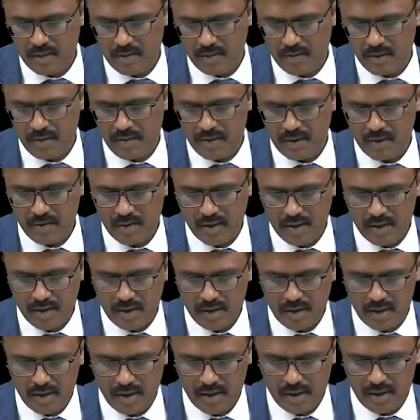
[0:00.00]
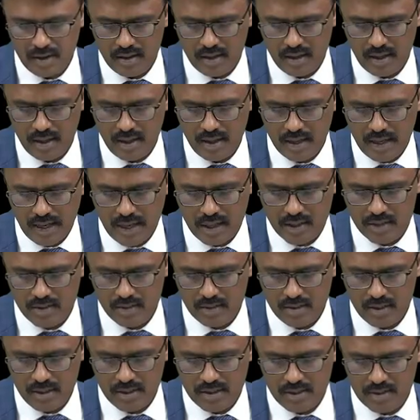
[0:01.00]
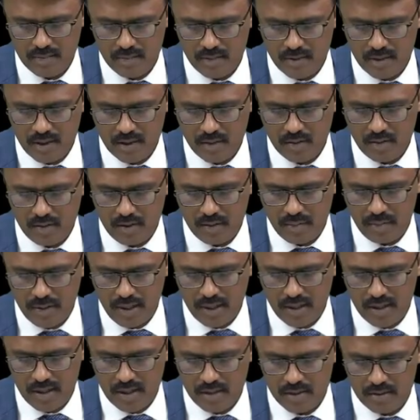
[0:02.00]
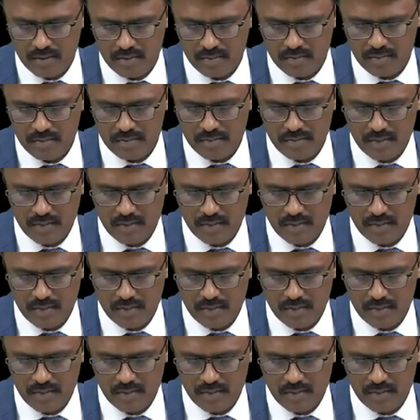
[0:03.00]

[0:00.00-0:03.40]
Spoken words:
When you give adrenaline, it acts on the receptor called beta 2